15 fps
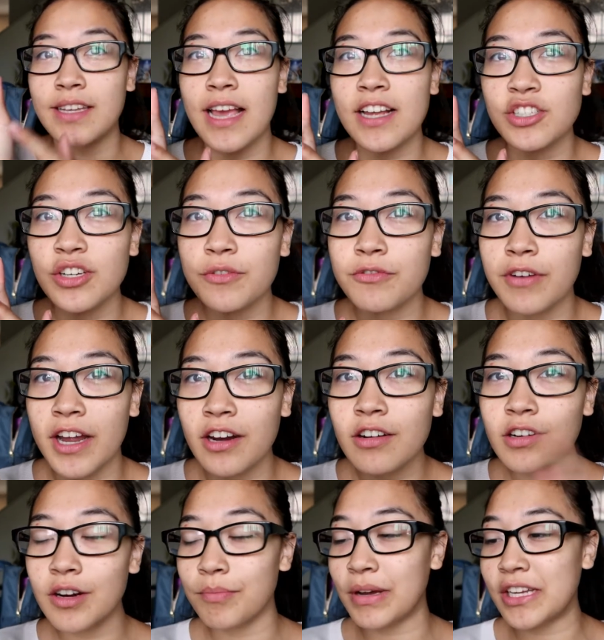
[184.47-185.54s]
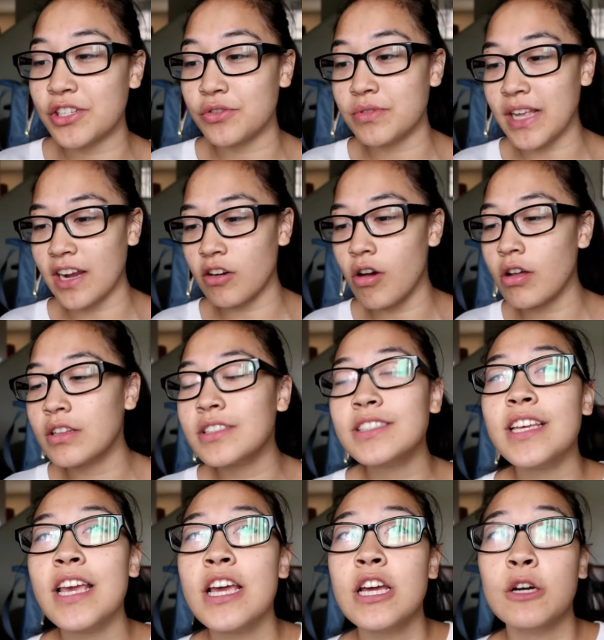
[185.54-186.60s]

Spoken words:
Catching Fire by Suzanne Collins,